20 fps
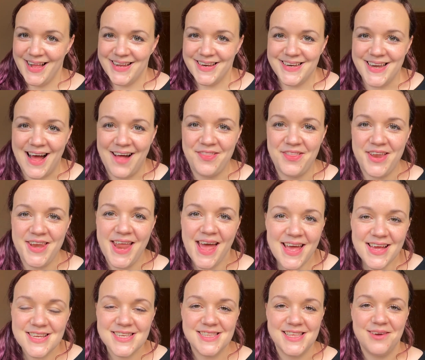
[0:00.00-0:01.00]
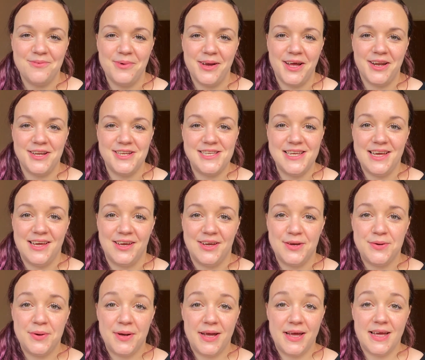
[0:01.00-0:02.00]
Now, the next thing we're going to
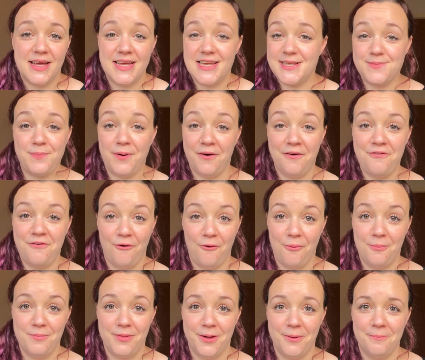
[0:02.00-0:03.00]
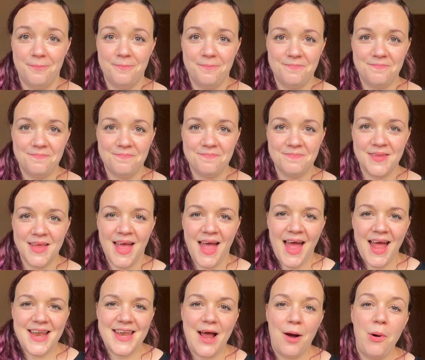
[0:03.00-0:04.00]
do is perform them.
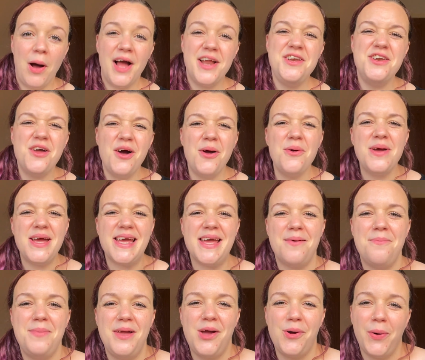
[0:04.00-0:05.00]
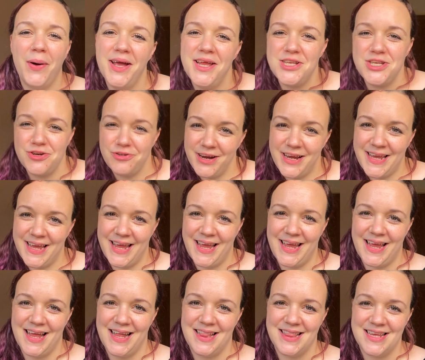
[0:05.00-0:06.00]
Now, I know it can be quite tricky
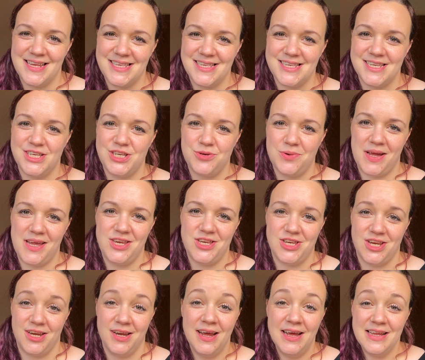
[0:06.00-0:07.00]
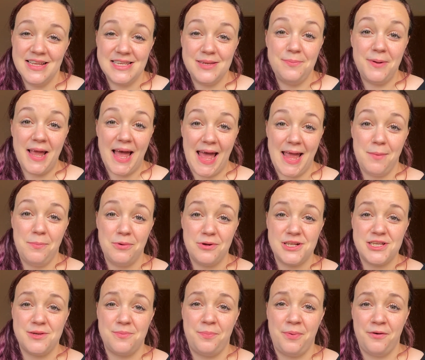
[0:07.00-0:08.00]
in this situation to be able
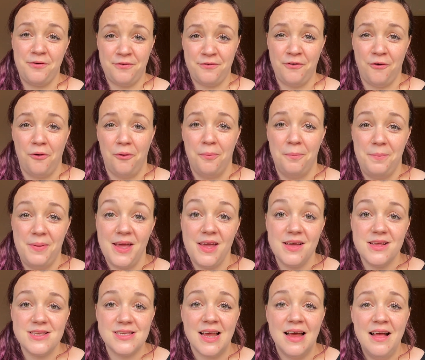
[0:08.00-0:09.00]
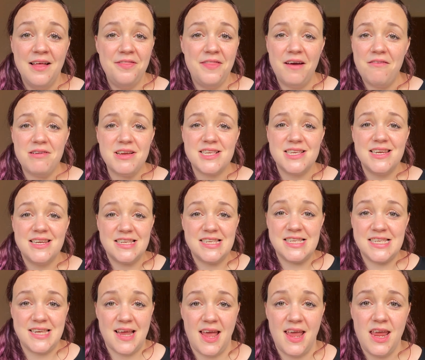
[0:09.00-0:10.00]
to perform because there isn't a
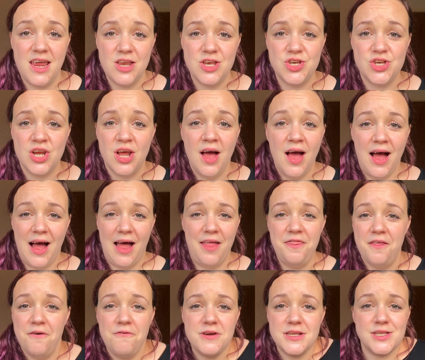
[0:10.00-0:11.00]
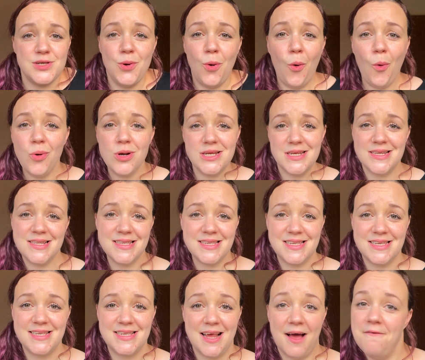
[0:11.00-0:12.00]
stage and there isn't
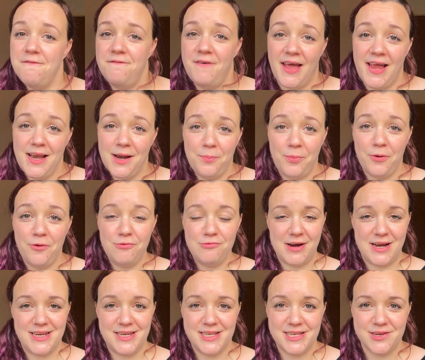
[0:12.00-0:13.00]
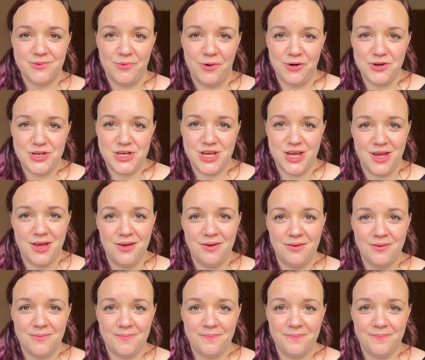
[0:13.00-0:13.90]
audiences available ready to watch you,